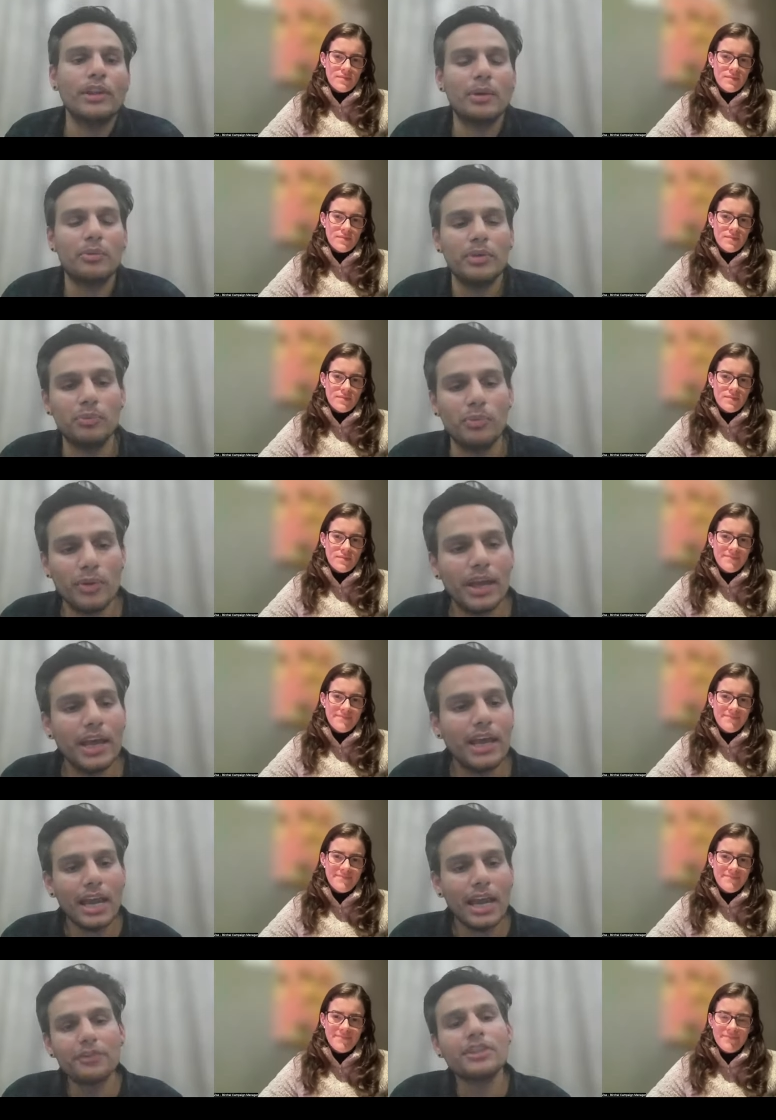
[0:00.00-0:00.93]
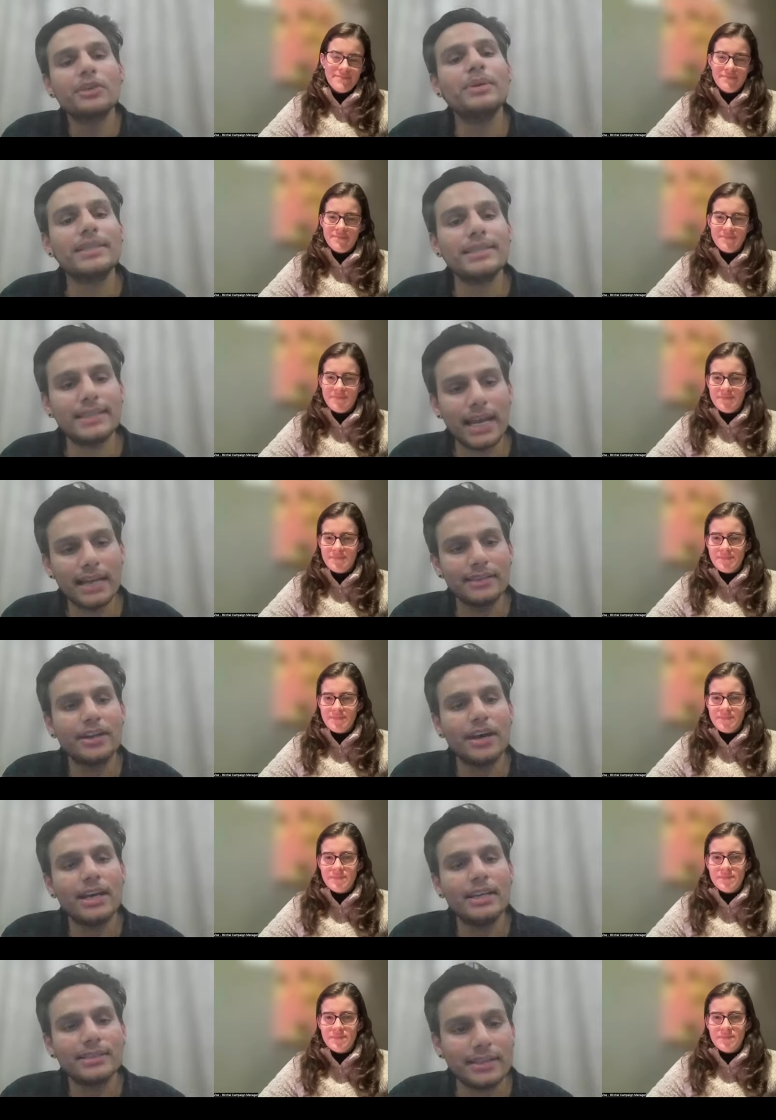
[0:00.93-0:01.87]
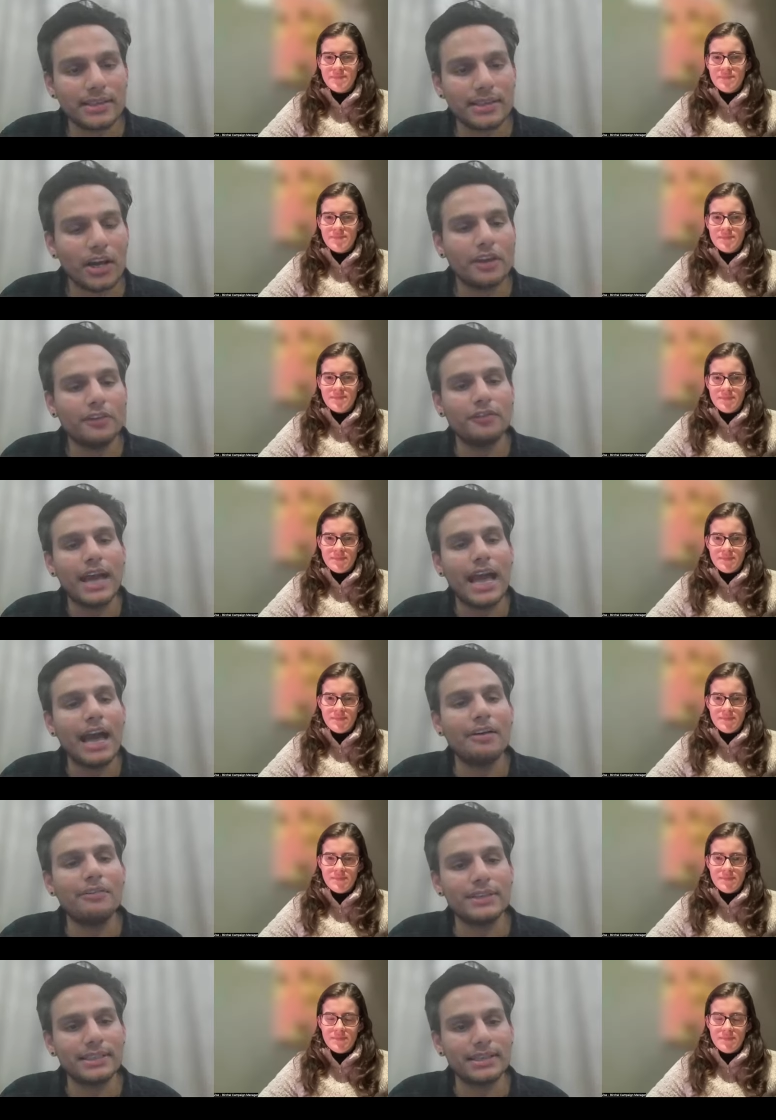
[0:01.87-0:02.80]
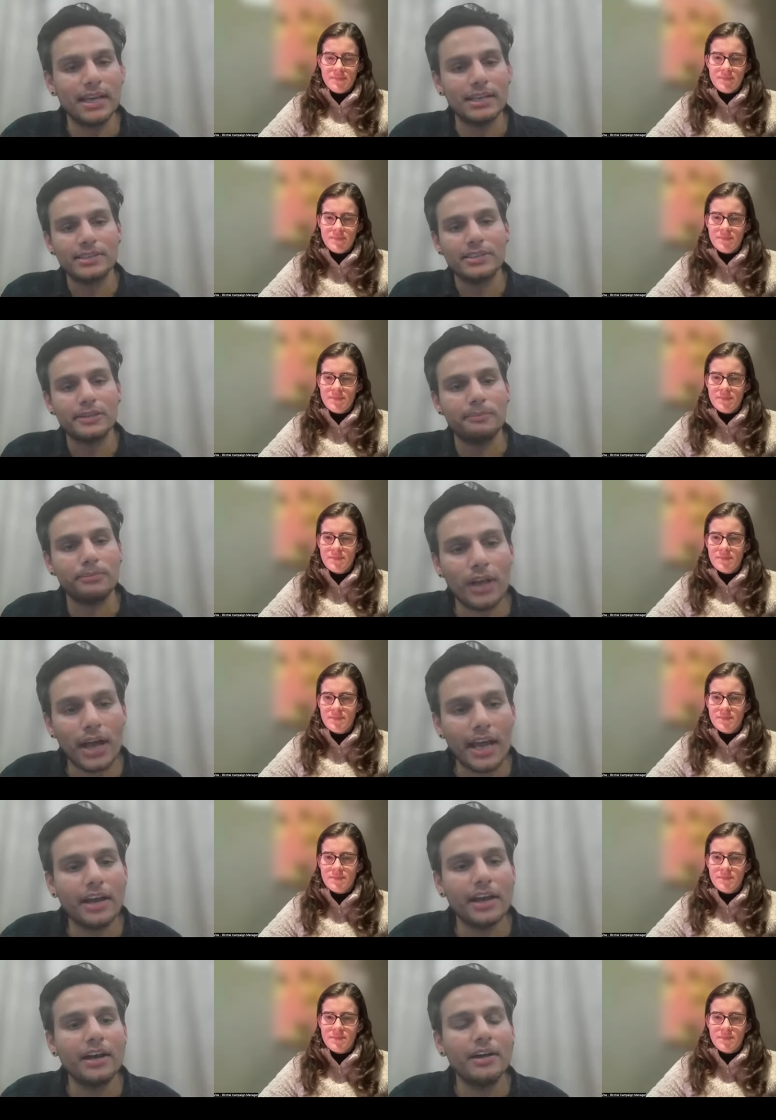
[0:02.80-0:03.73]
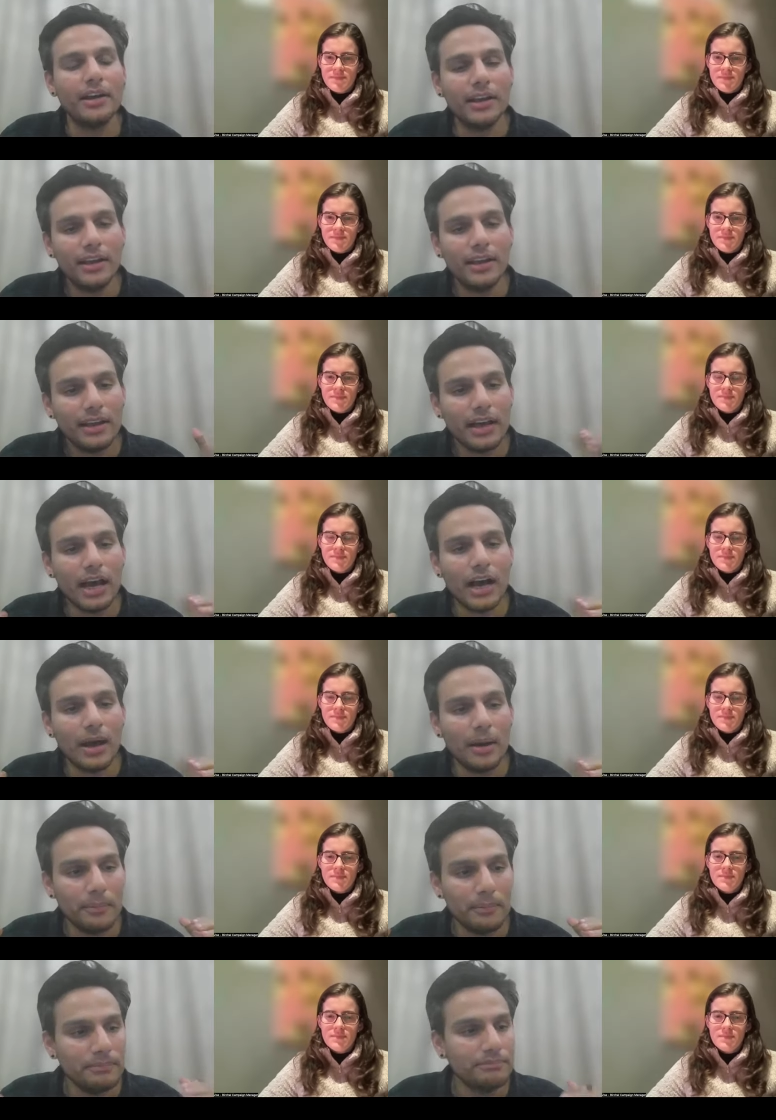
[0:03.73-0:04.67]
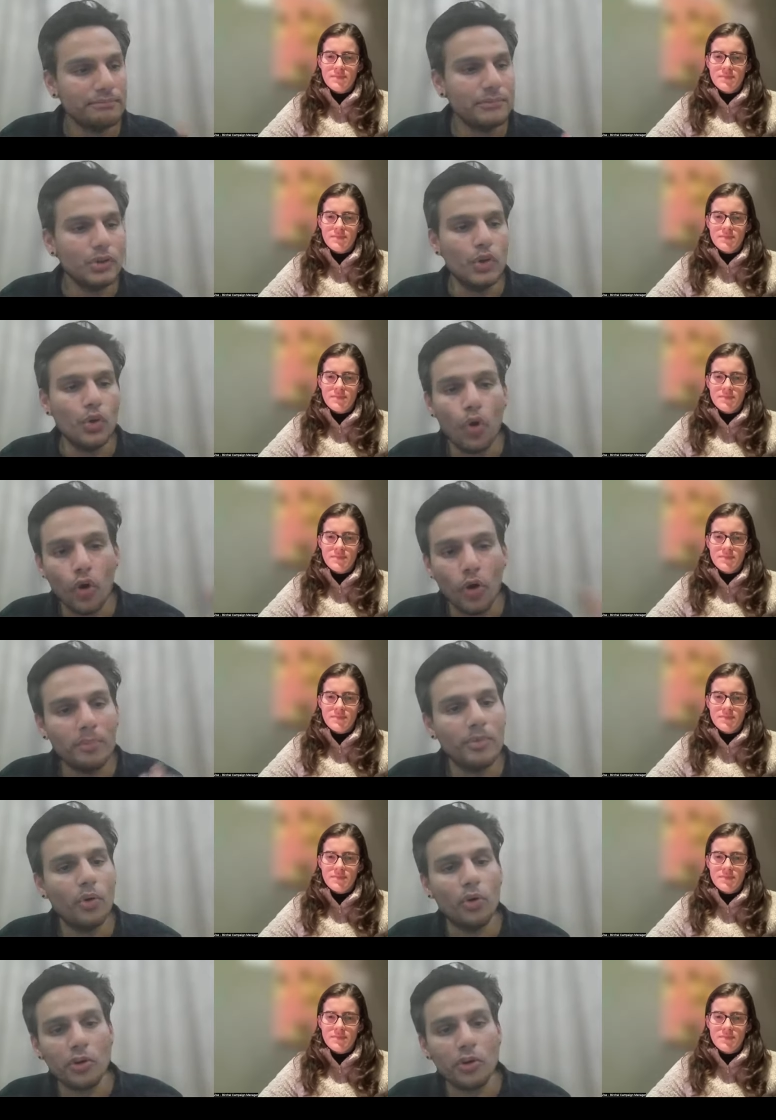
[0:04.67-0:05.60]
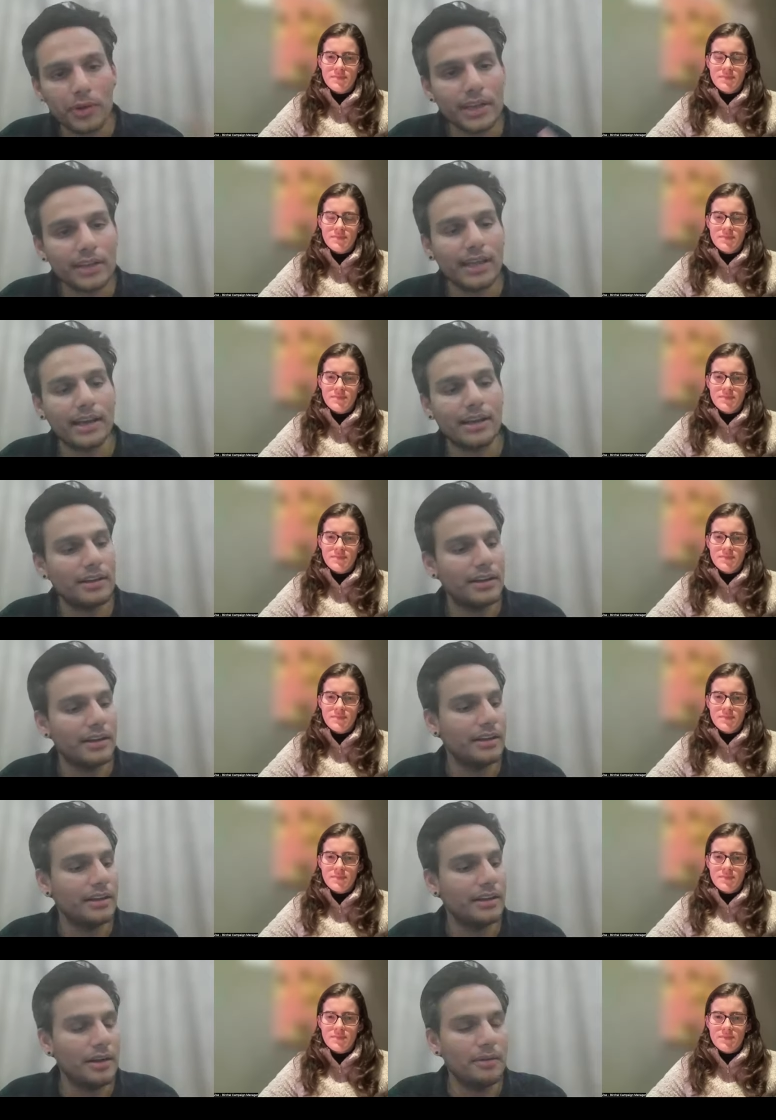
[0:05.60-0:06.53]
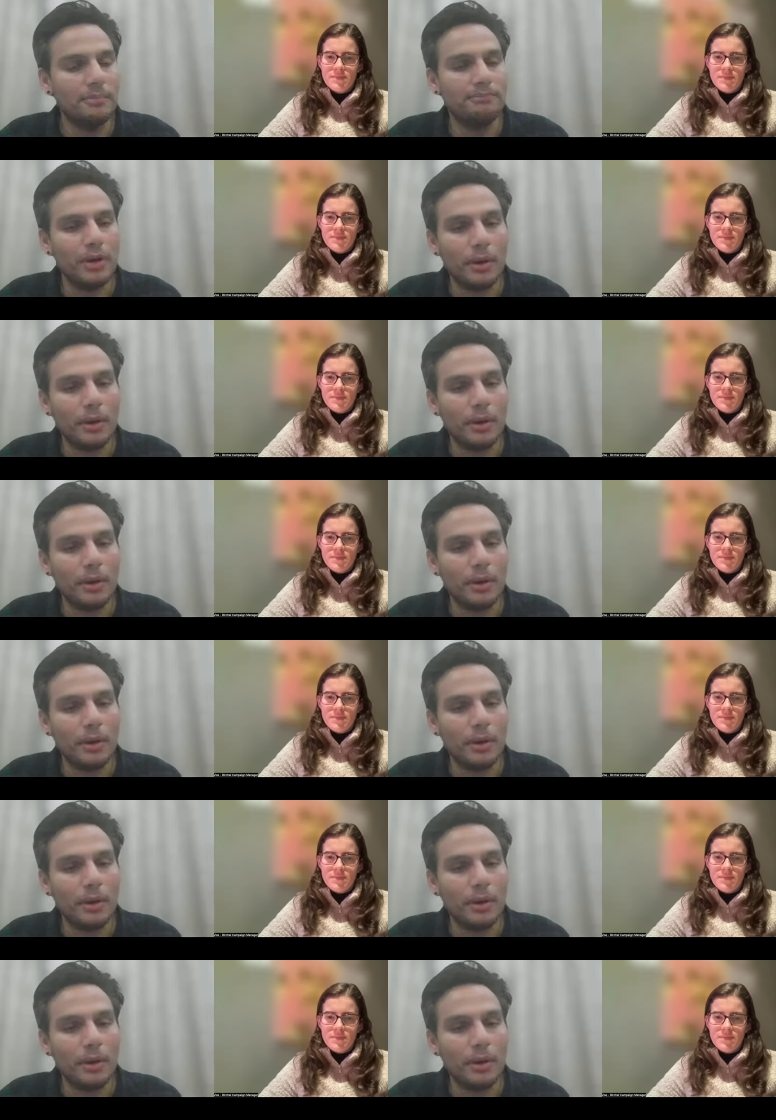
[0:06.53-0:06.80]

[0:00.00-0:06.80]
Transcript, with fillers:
Speaker 1: Like we everything we standardized and kind of have as a, as a supplier um, norm ordering, like a, uh,